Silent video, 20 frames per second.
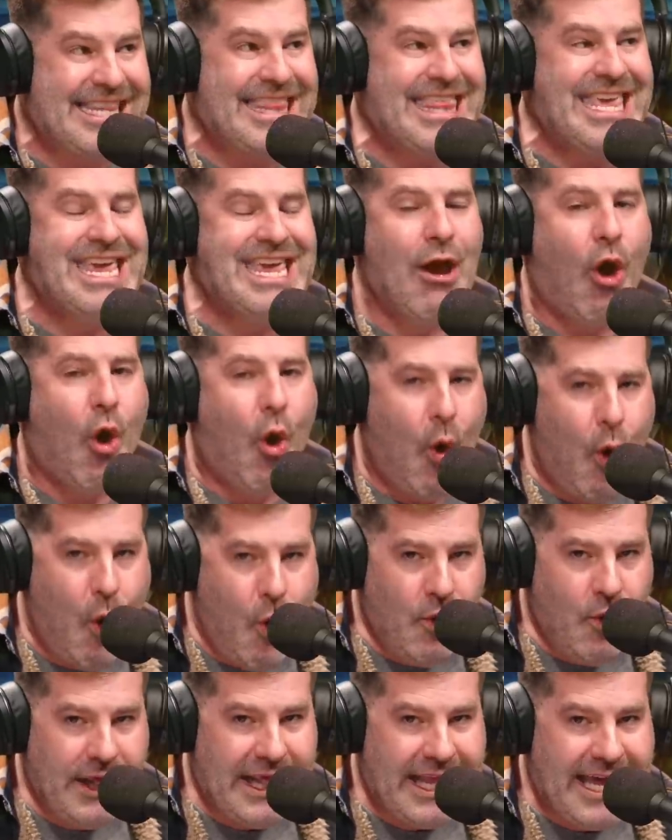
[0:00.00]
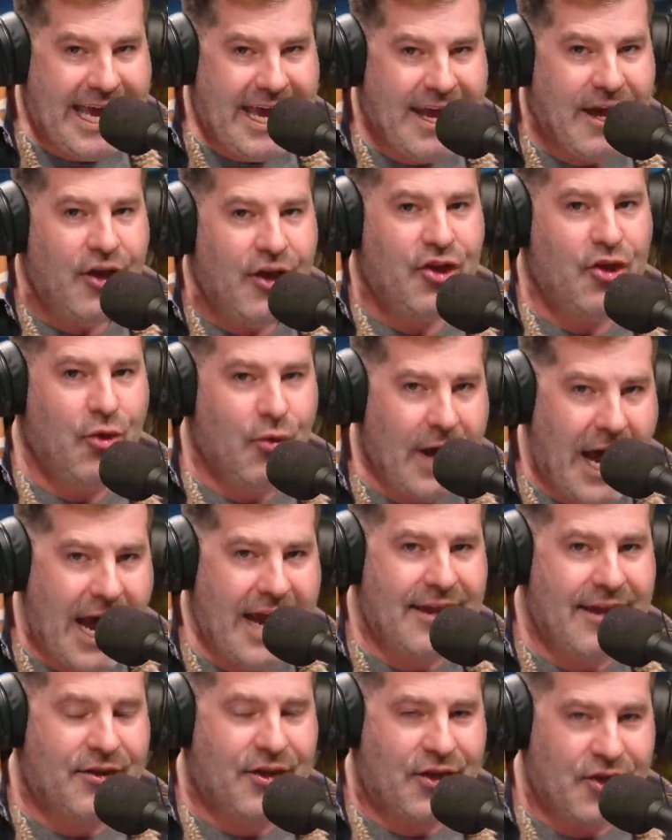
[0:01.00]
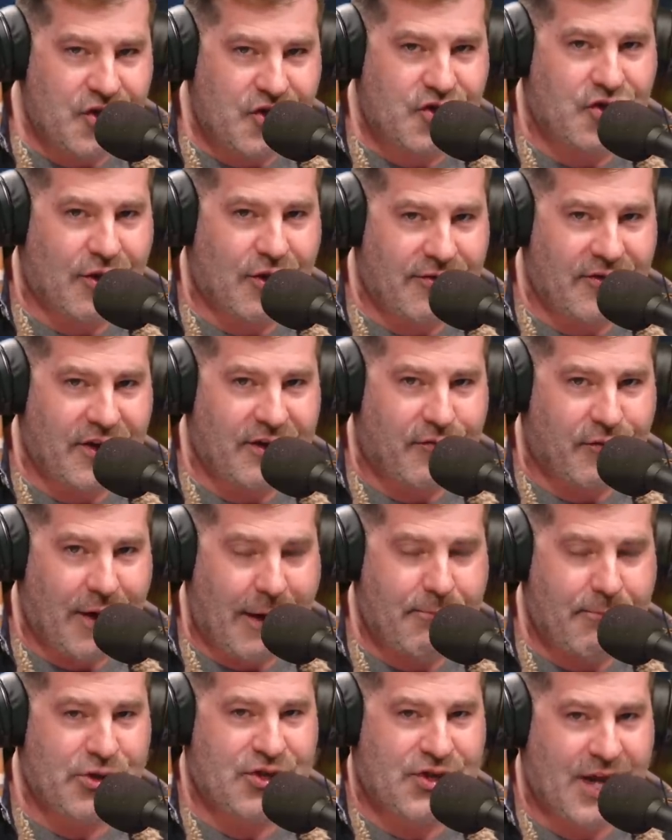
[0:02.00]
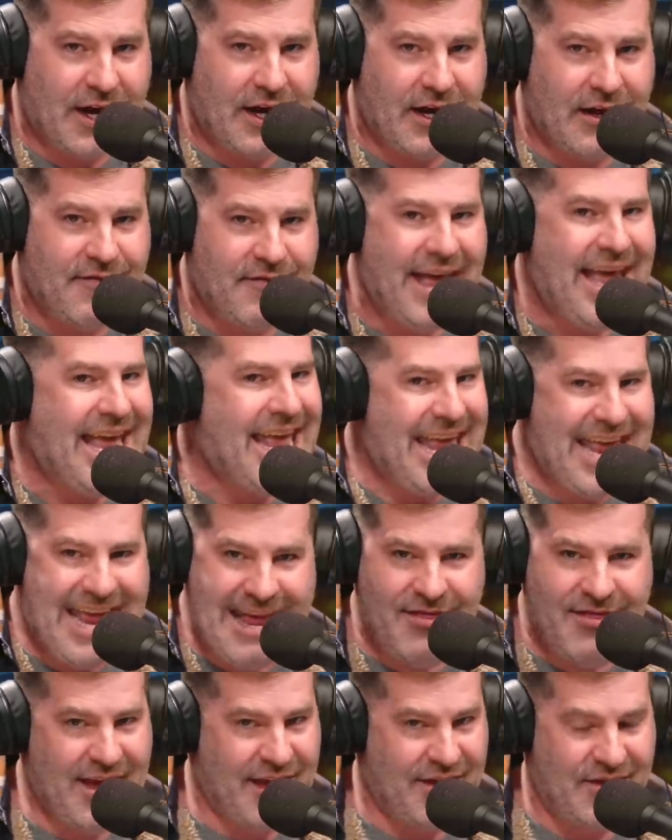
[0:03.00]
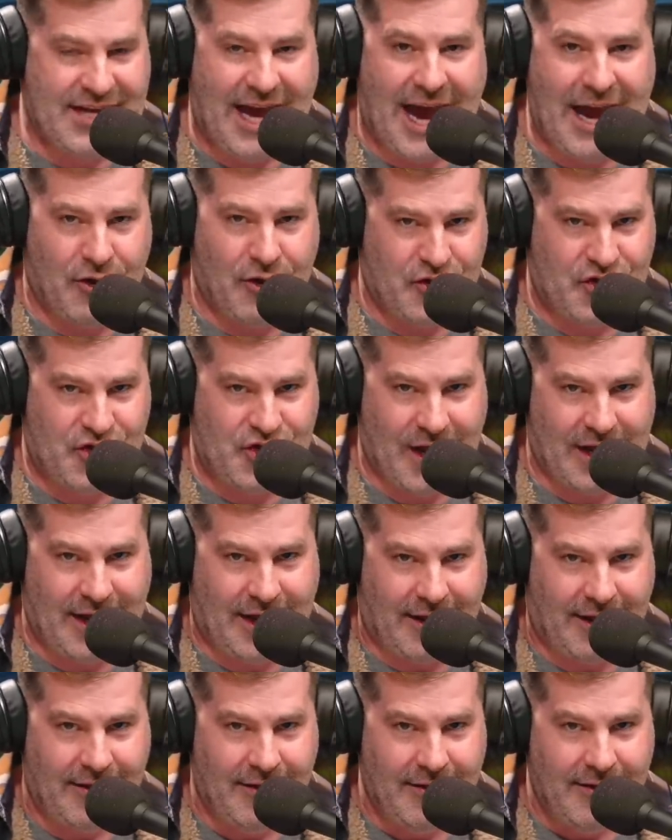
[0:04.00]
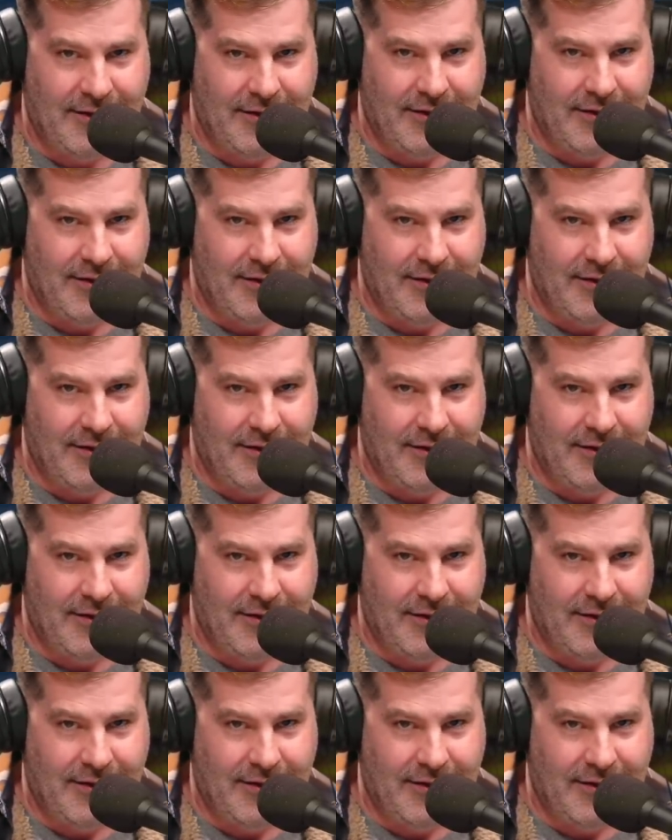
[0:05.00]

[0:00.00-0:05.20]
He's the only United Conservative representative in the entire city.